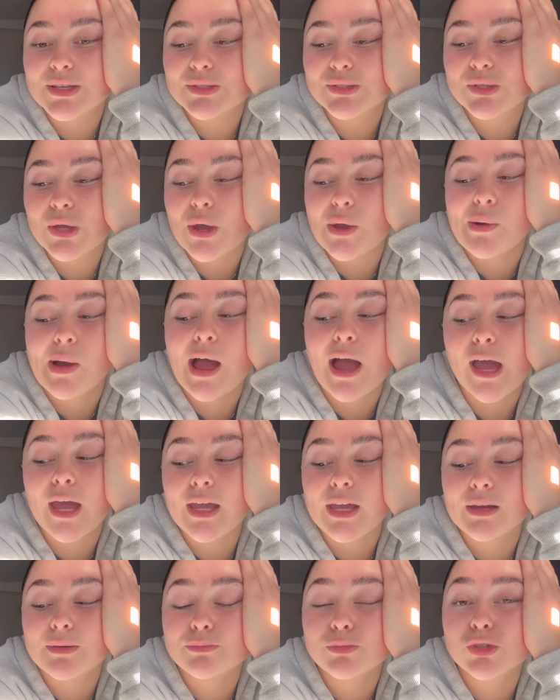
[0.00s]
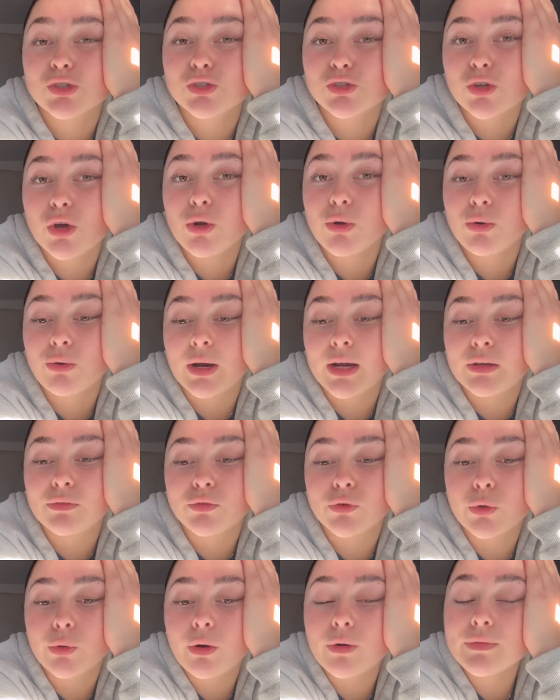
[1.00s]
So I am so
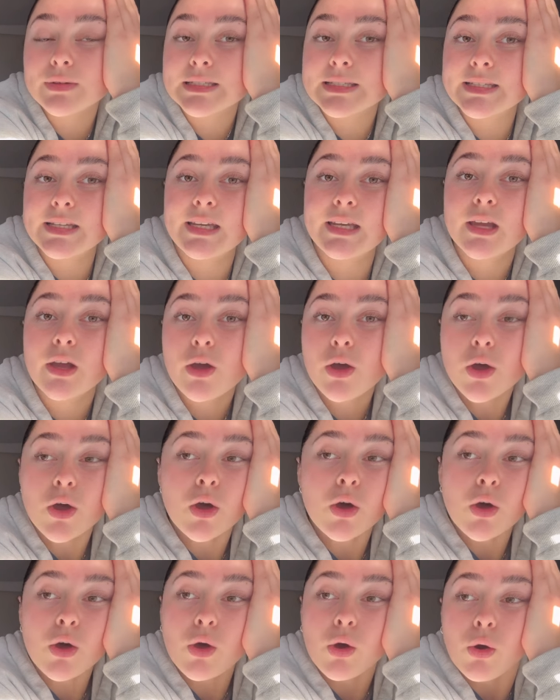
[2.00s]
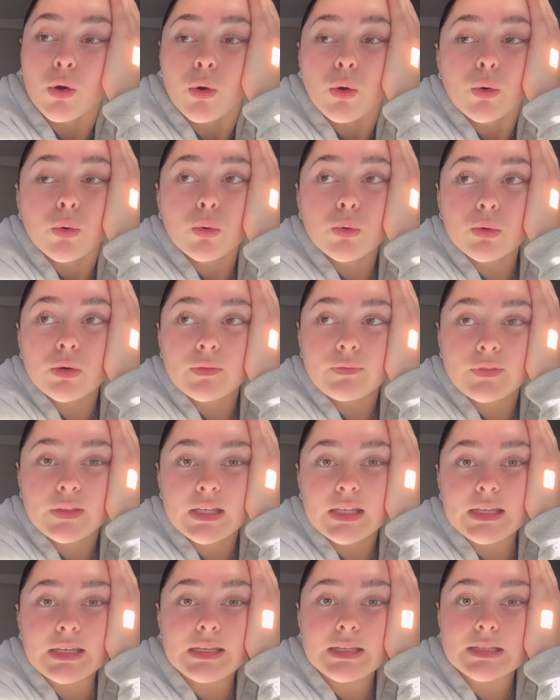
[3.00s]
grateful. Obviously, all of
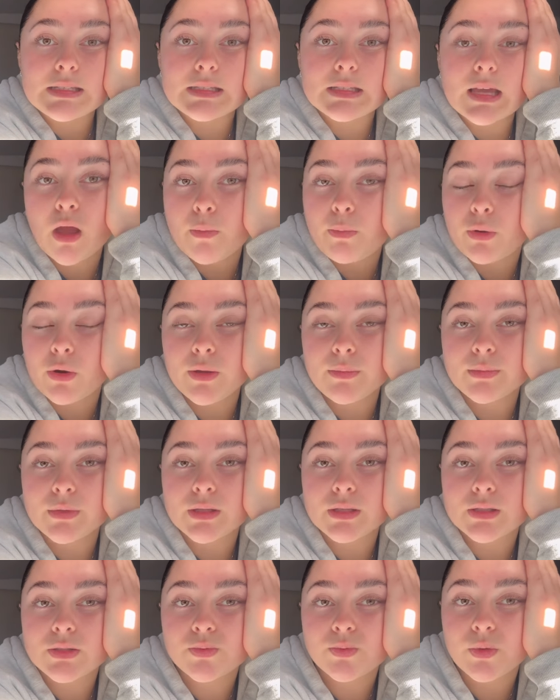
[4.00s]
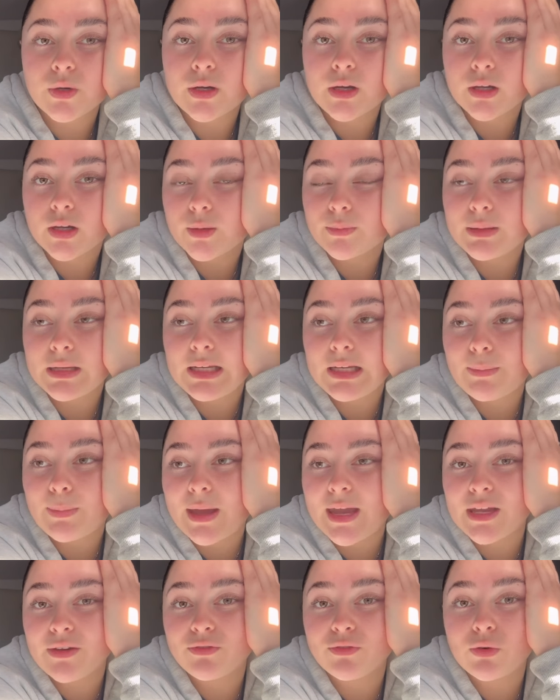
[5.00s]
these appointments were completely
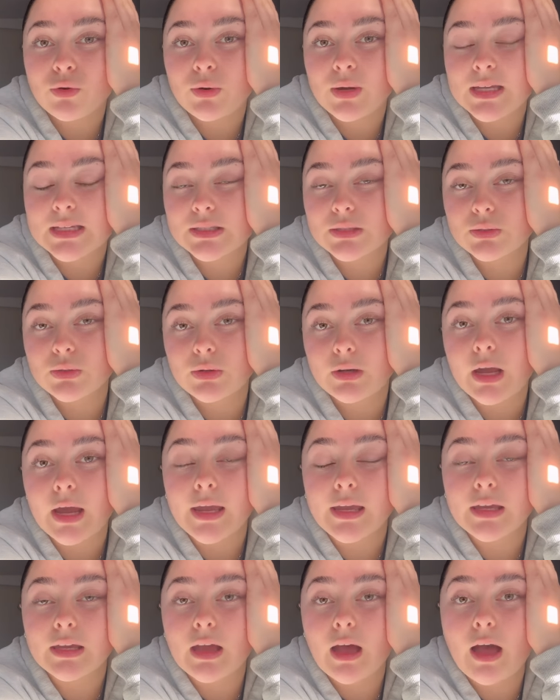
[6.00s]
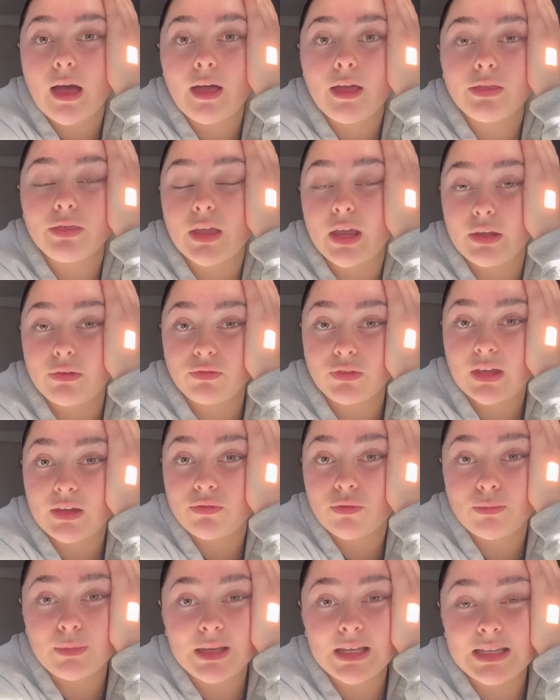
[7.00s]
paid for. It's not like they've
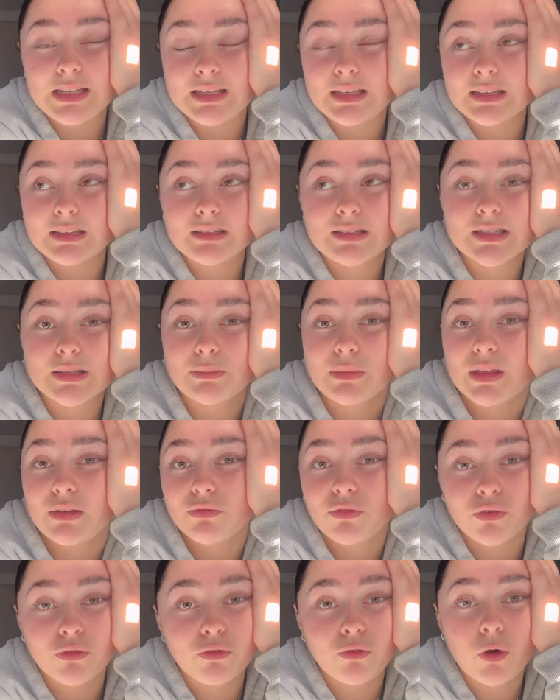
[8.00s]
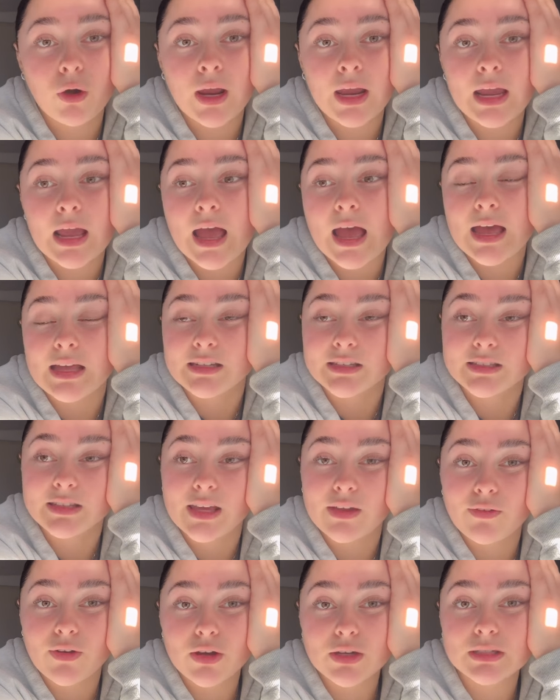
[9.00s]
given me something for free and
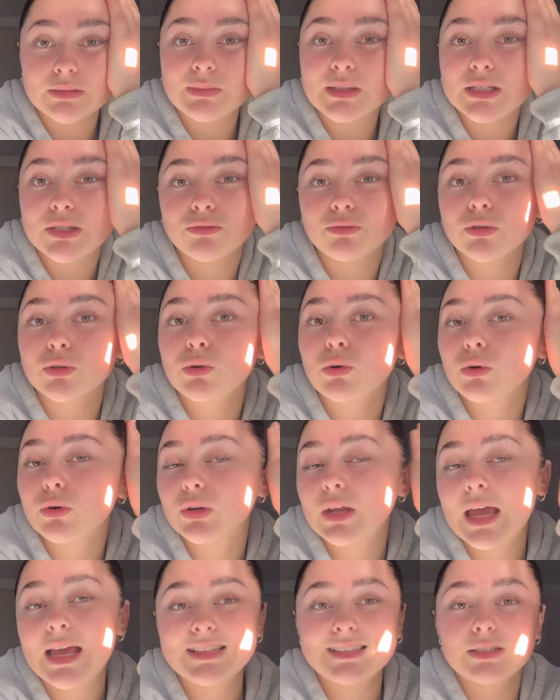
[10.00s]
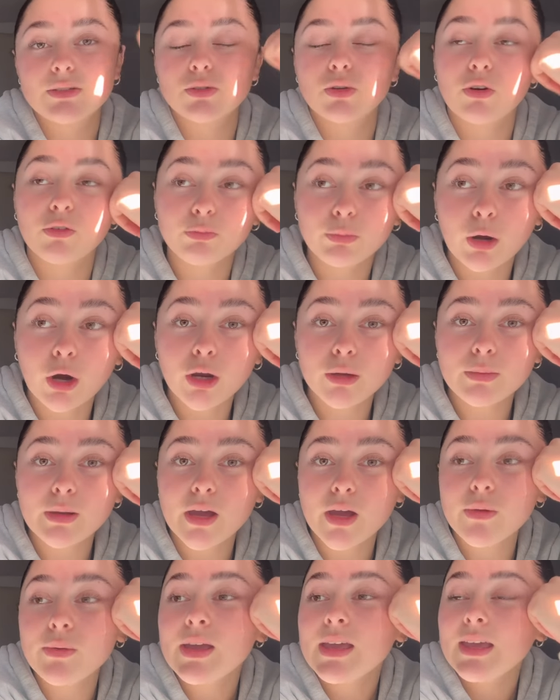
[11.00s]
they've asked me to record as a sort of
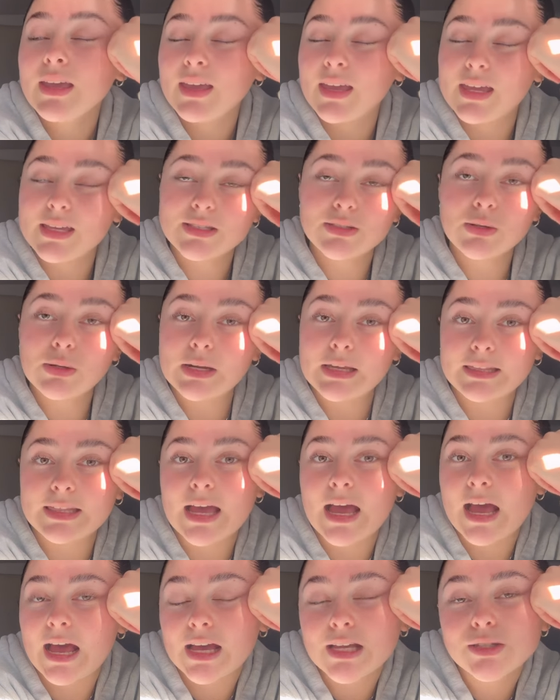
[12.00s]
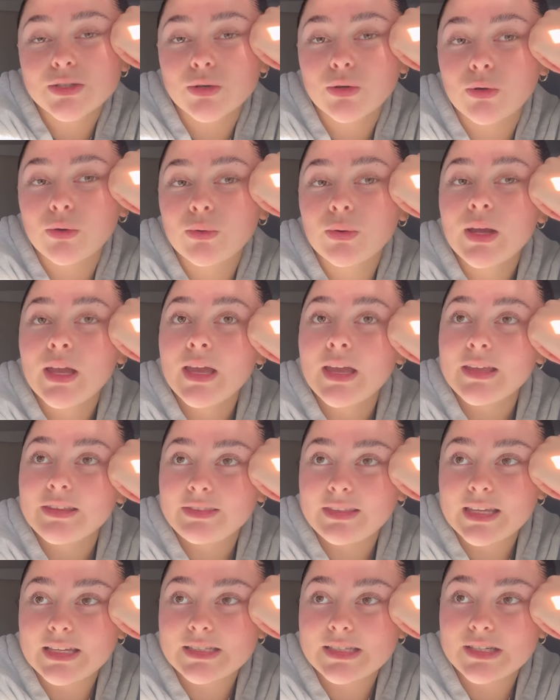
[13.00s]
promo. It's not like that at all.
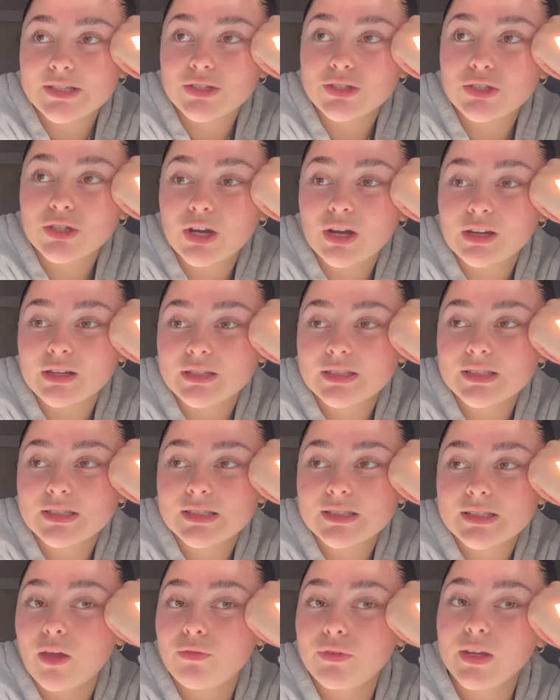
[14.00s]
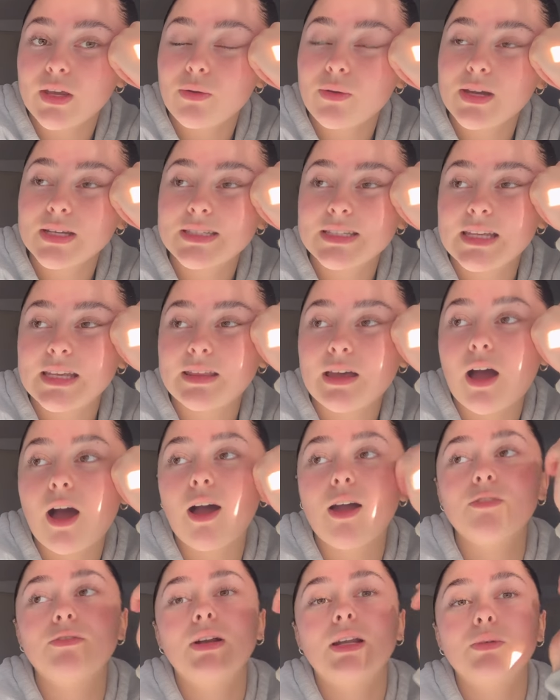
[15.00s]
This is just a video idea that
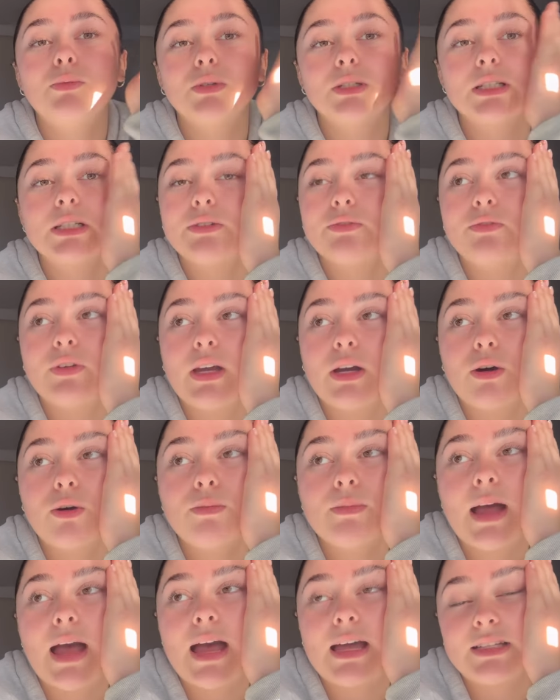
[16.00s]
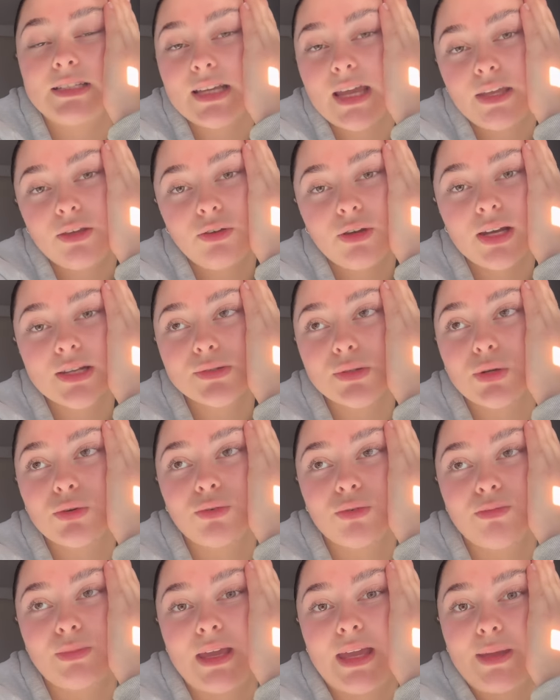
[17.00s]
I really wanted to film and take you guys along
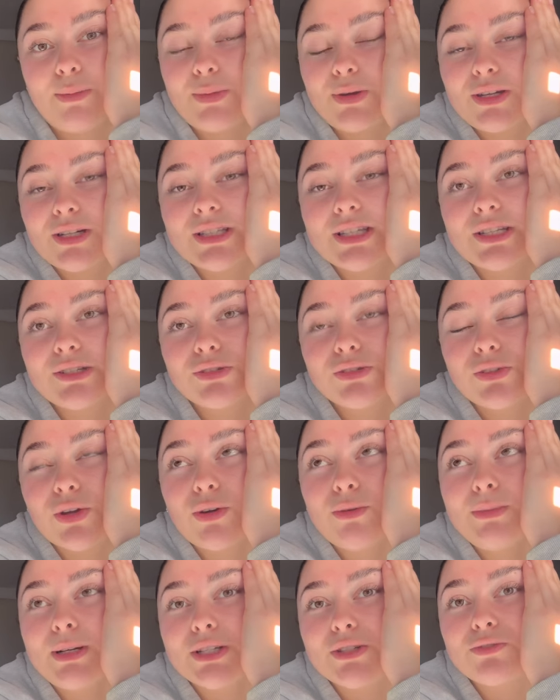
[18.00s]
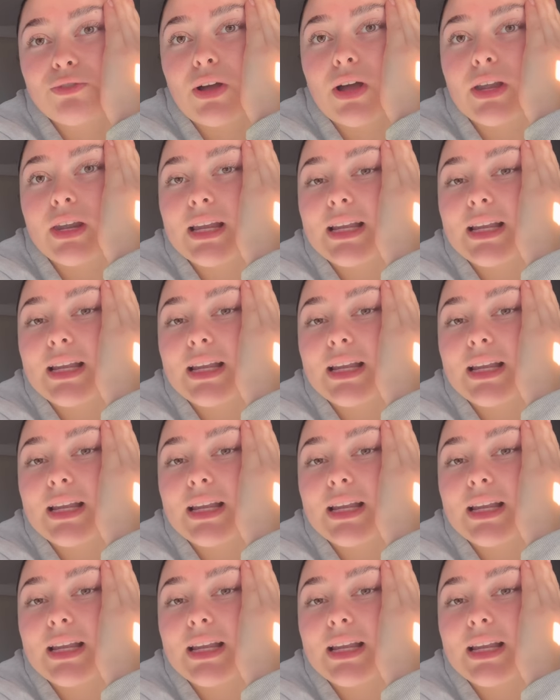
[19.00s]
with me because it's so much fun.